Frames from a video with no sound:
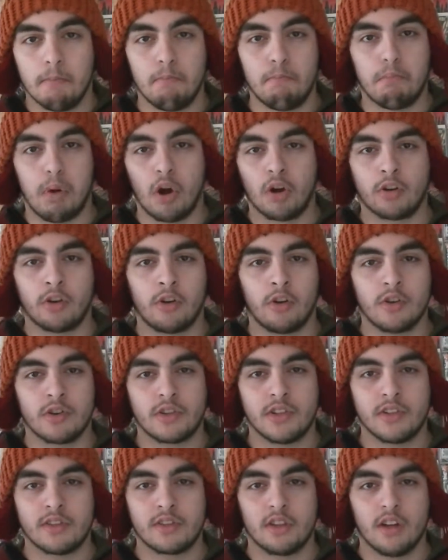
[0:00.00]

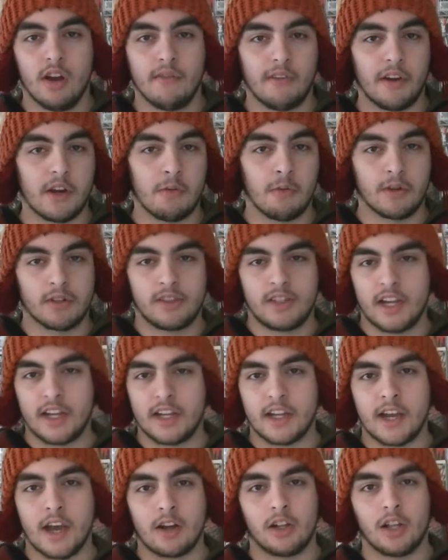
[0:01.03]
bunkers and stuff, and he was
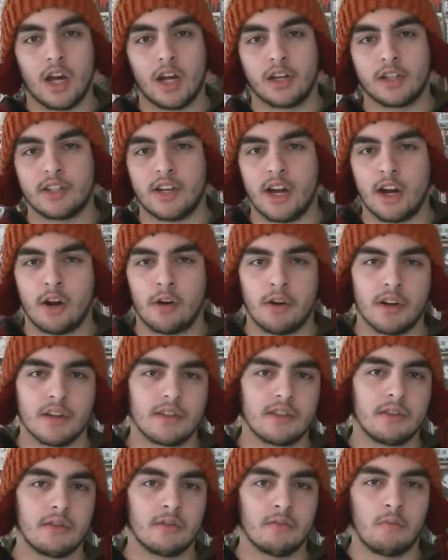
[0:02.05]
taking out a lot of
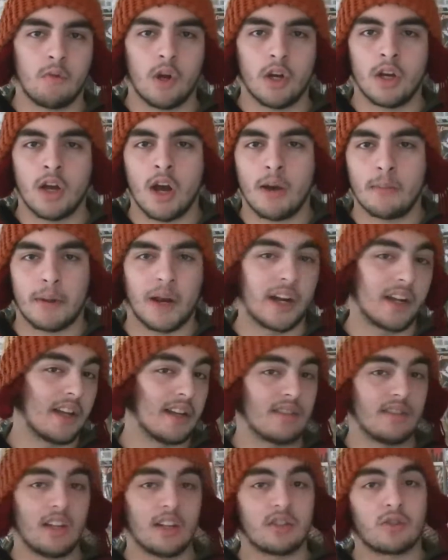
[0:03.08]
terrorists and whatnot, but I
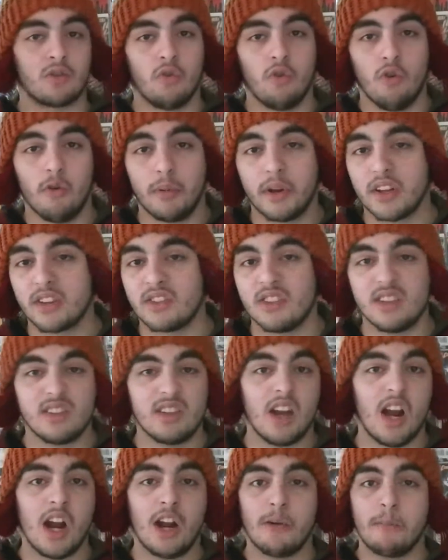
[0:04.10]
guess that's cool because he's
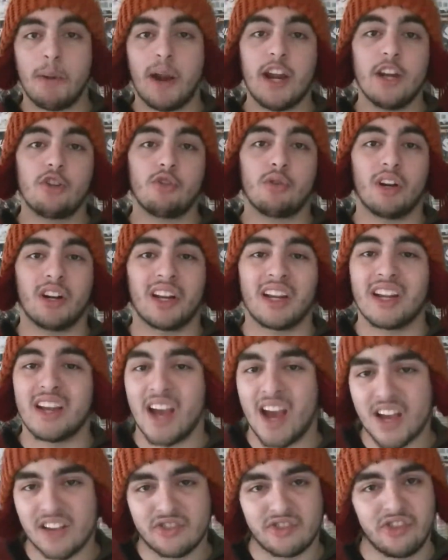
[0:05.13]
the Iron Patriot and he
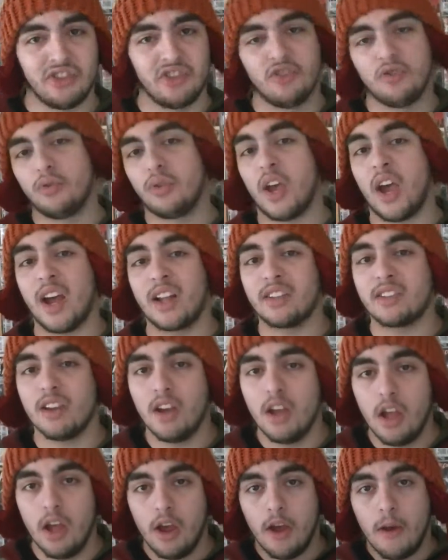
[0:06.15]
has to do that.
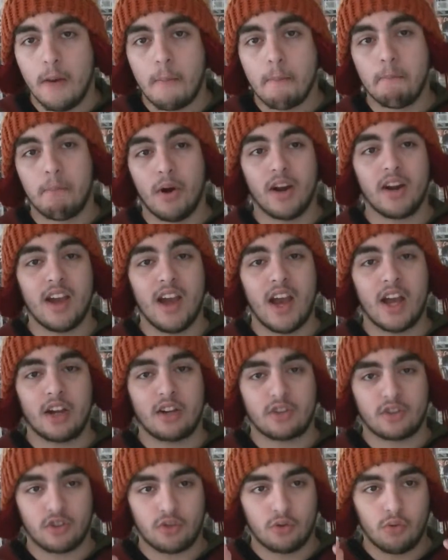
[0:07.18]
But
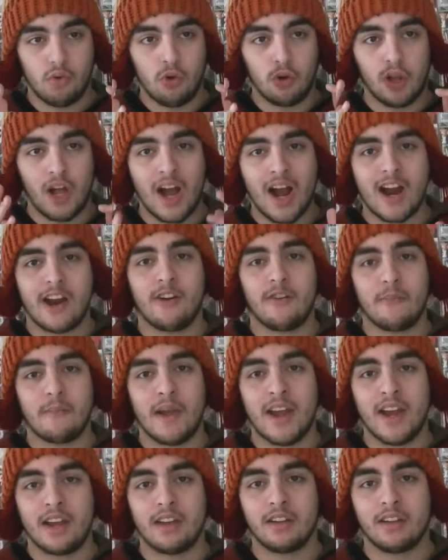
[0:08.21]
actual Iron
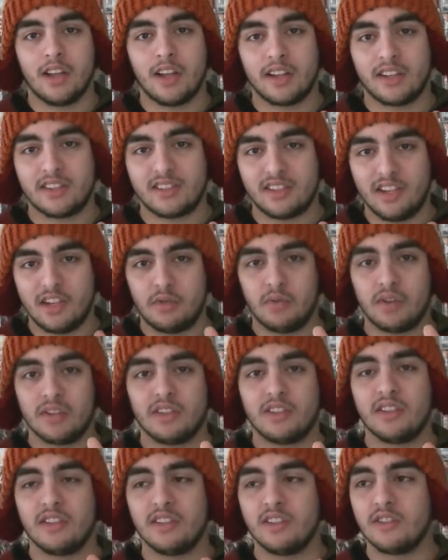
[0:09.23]
Man, like,
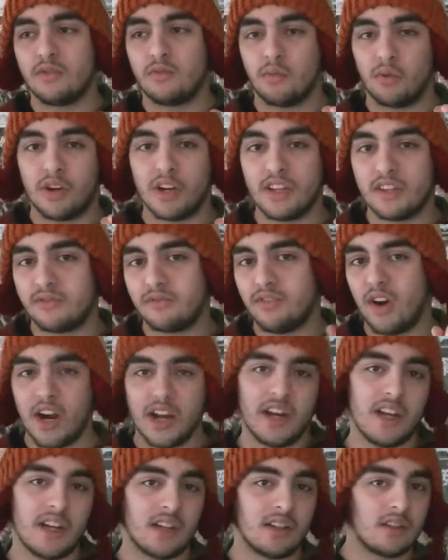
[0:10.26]
sequences where he's
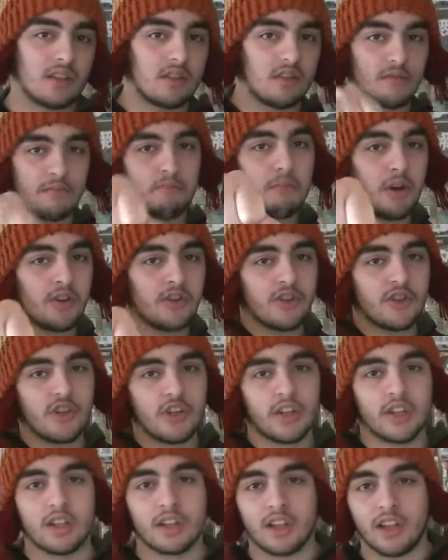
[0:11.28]
fighting and
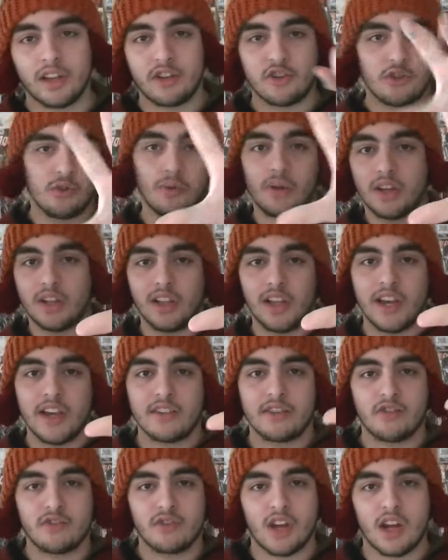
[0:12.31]
punching and, like, shooting
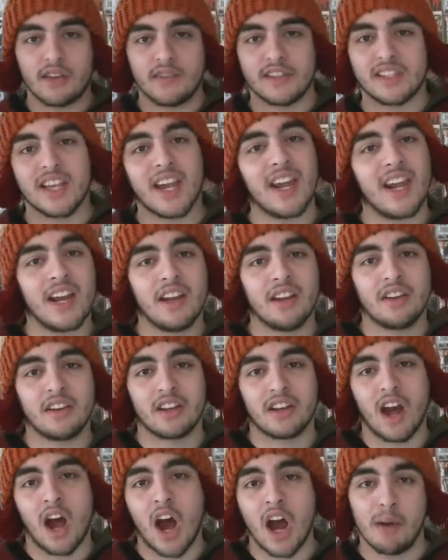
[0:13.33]
lasers out of his hand
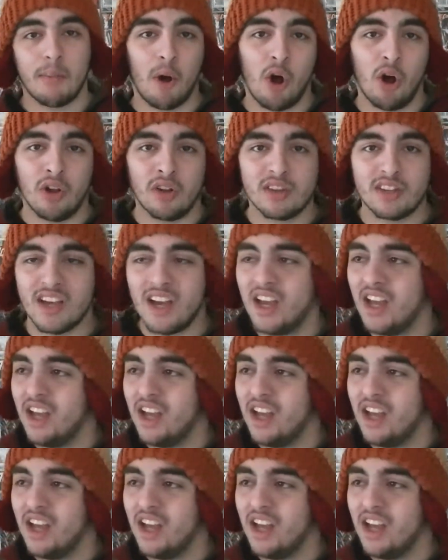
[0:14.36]
and eyeballs,